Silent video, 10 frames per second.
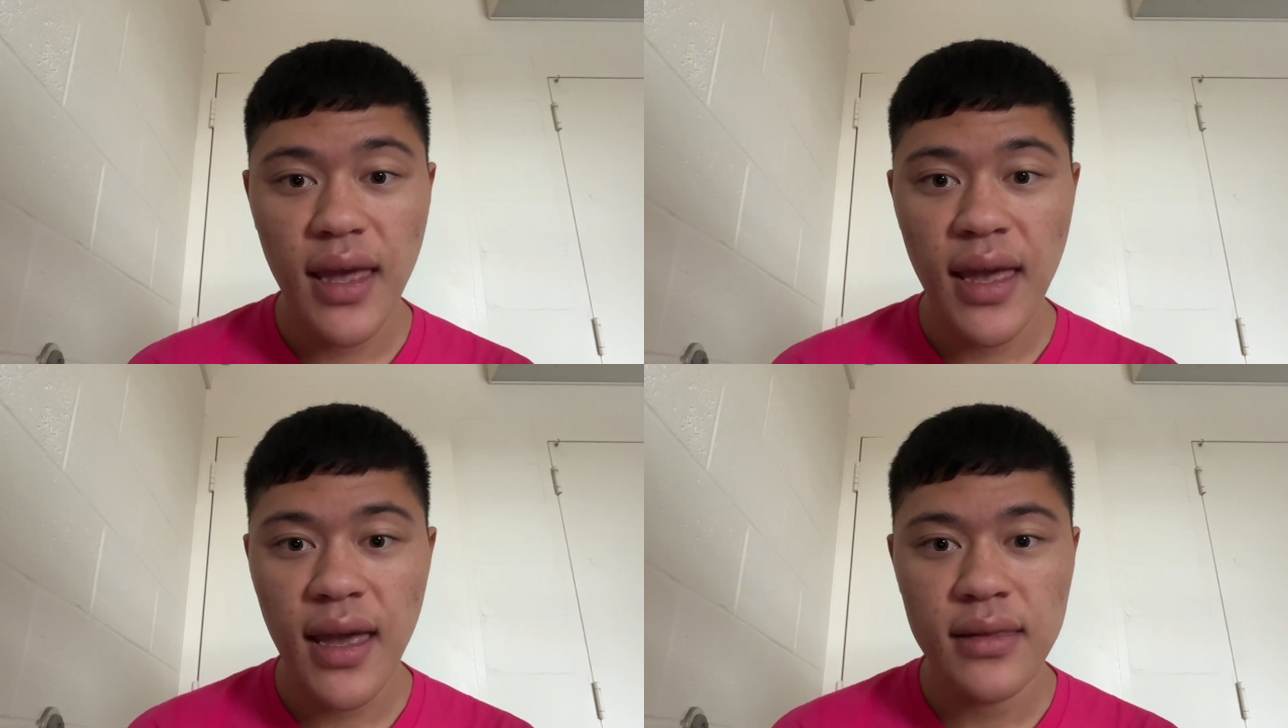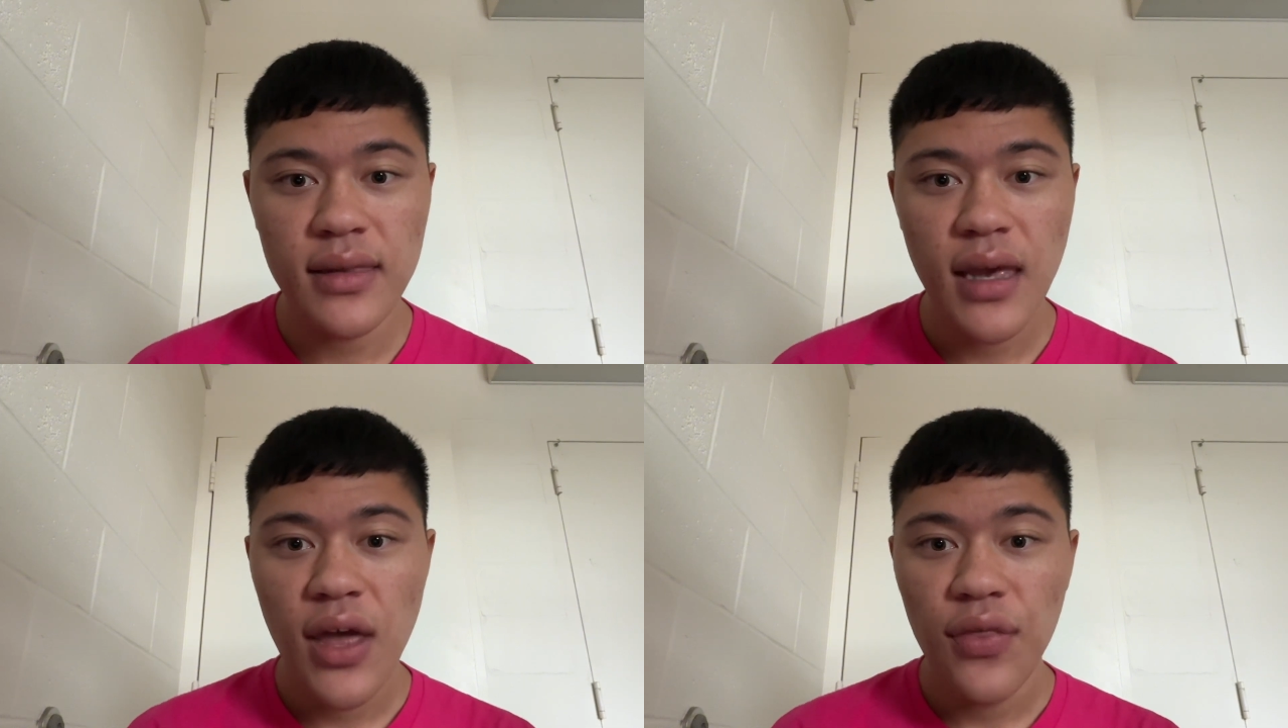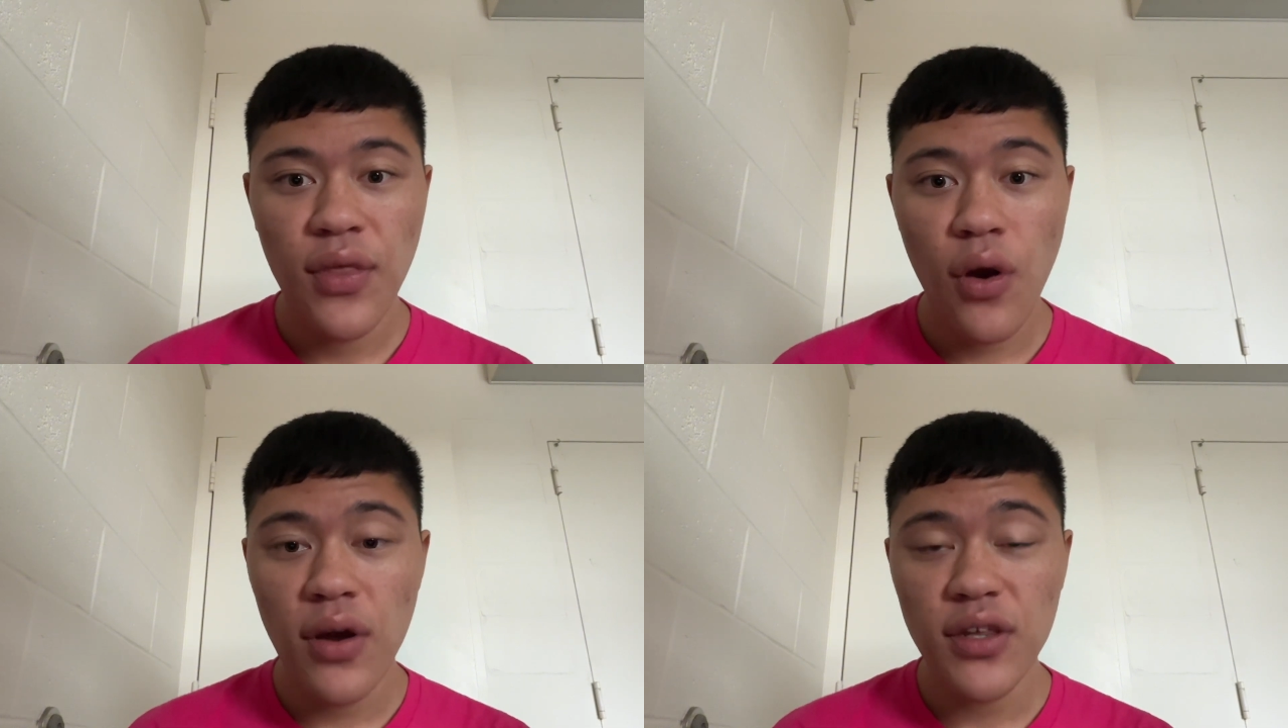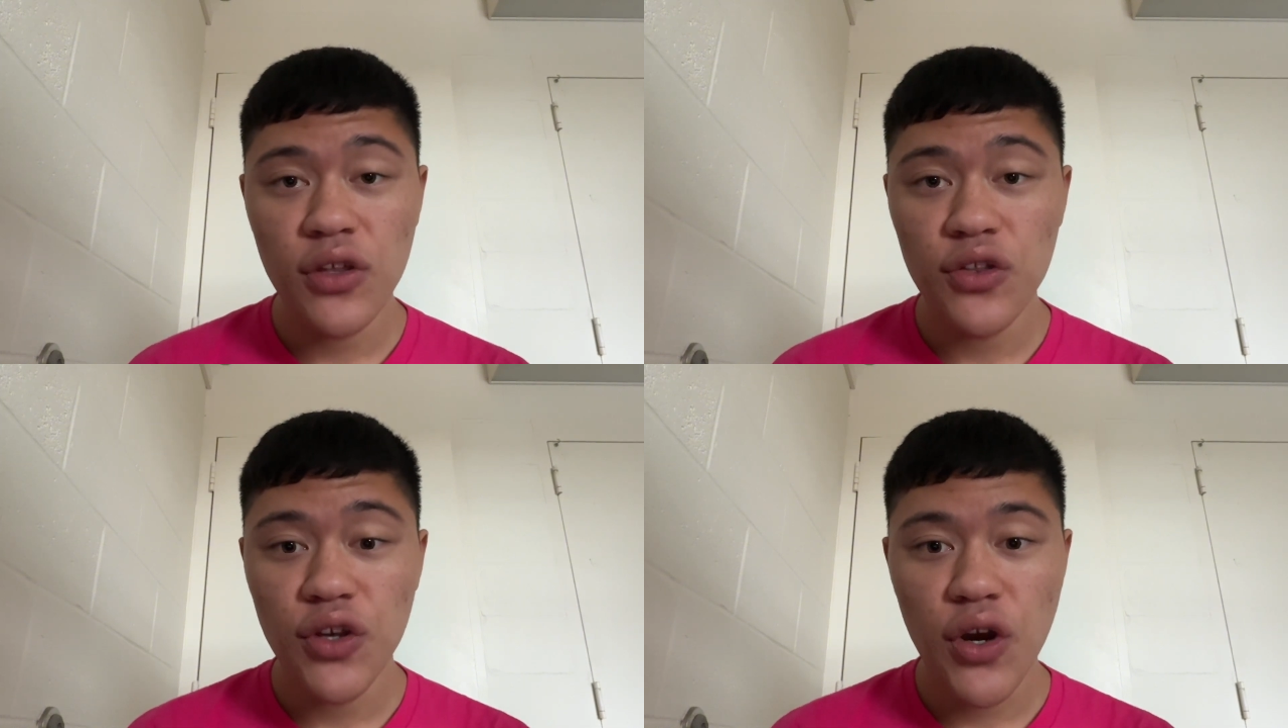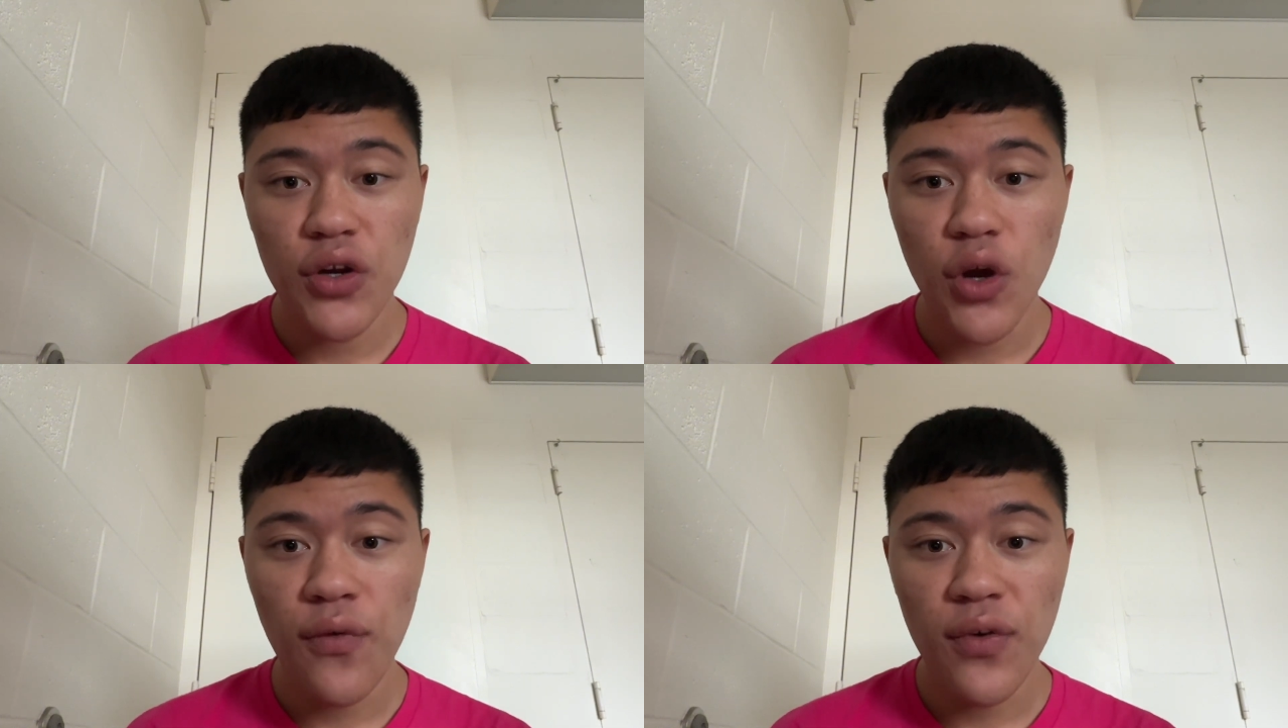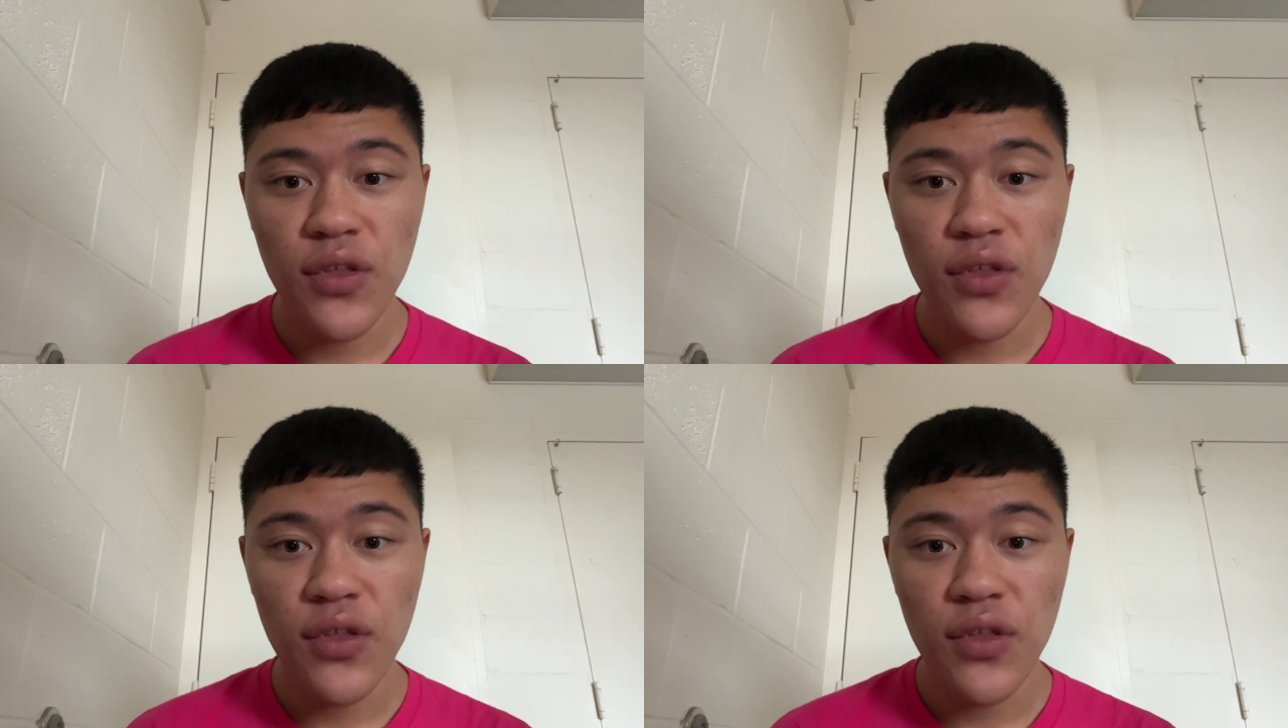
And there is a concern over